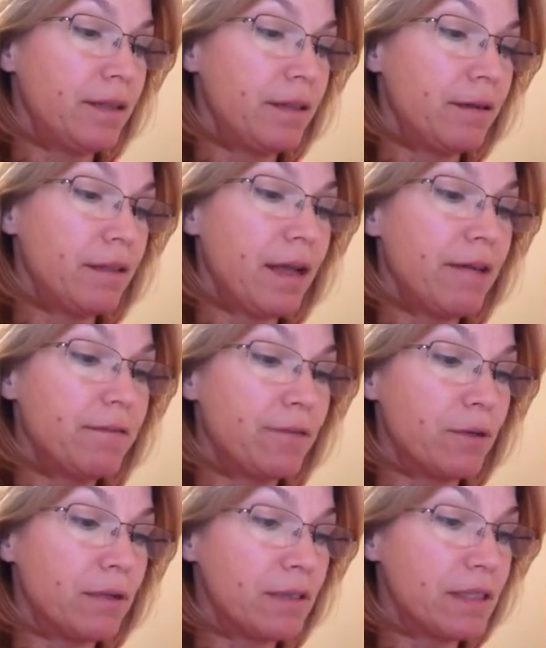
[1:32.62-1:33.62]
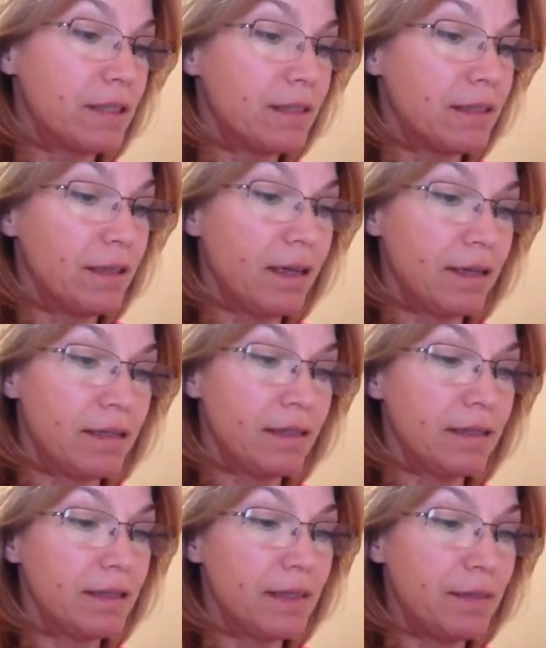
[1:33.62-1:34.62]
Their life force
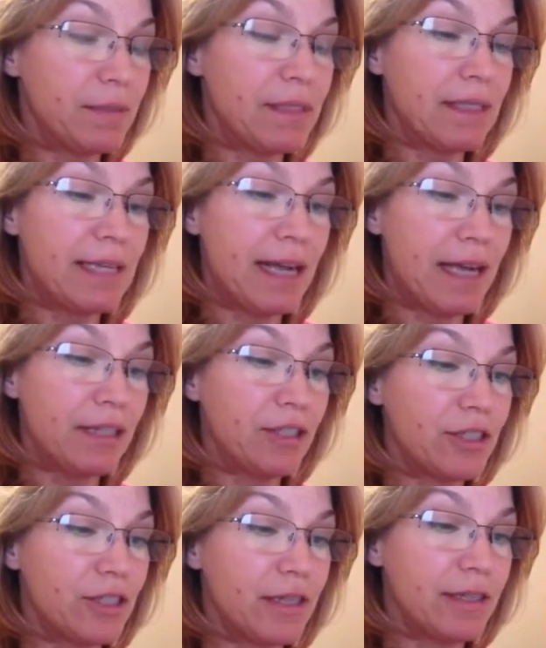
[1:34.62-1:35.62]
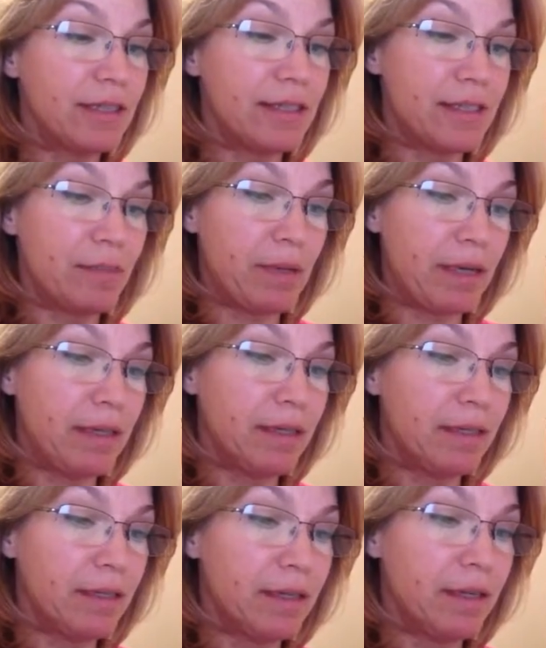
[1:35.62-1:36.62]
thus seems detached and
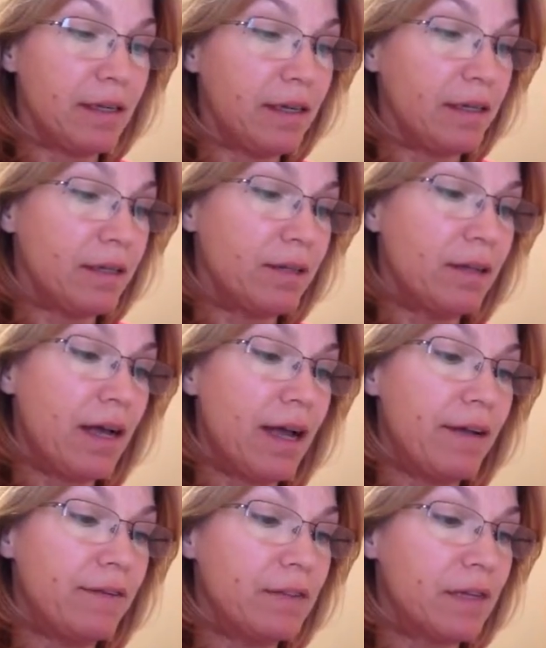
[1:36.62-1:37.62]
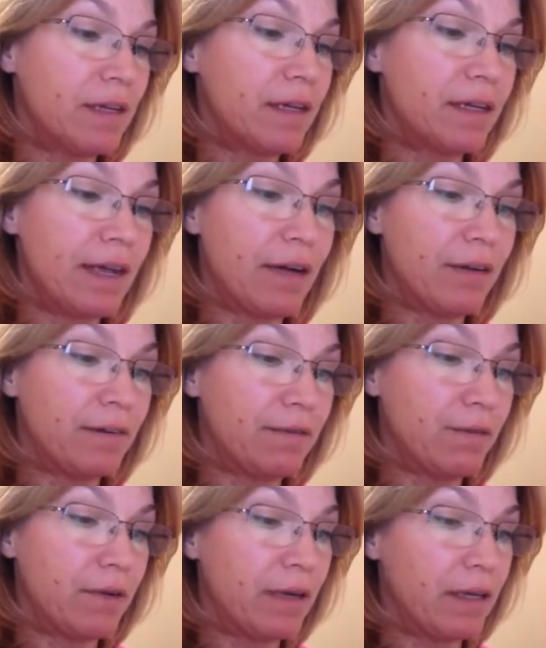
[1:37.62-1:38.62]
dissipated, their lives unaccounted
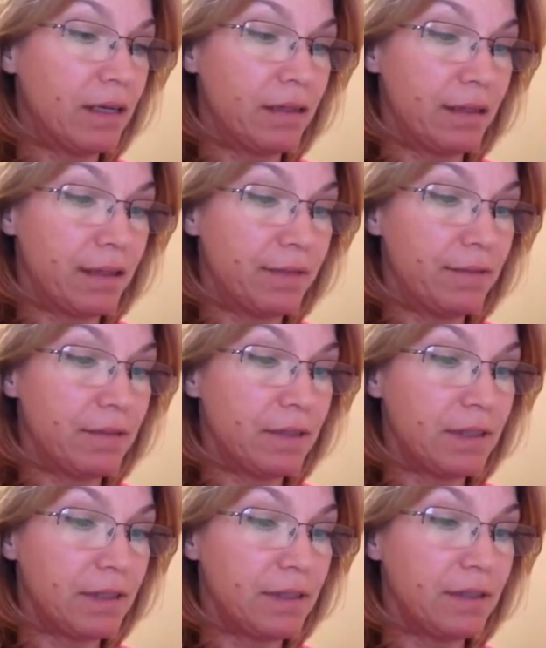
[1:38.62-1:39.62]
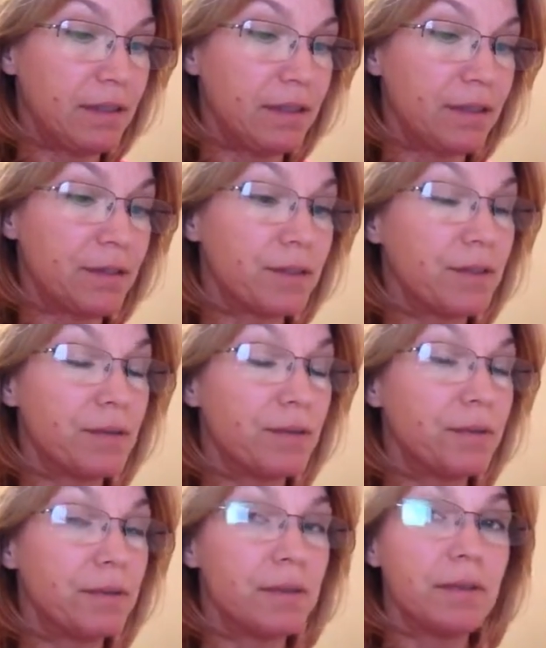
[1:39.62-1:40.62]
for and unlived, their
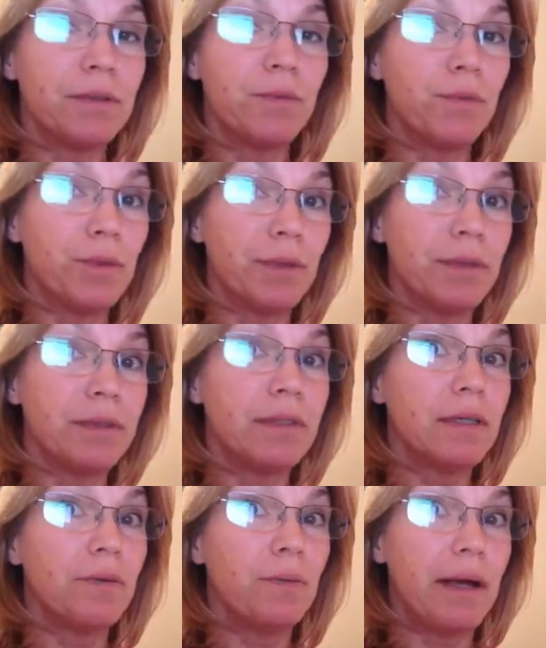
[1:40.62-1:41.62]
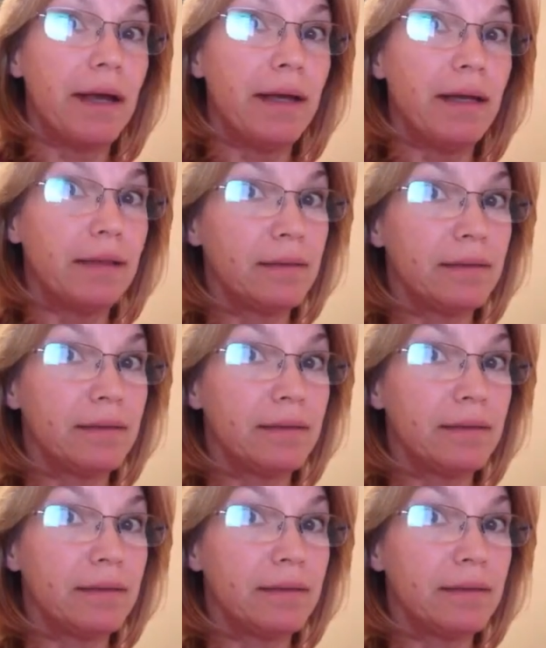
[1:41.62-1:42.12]
souls worlds away.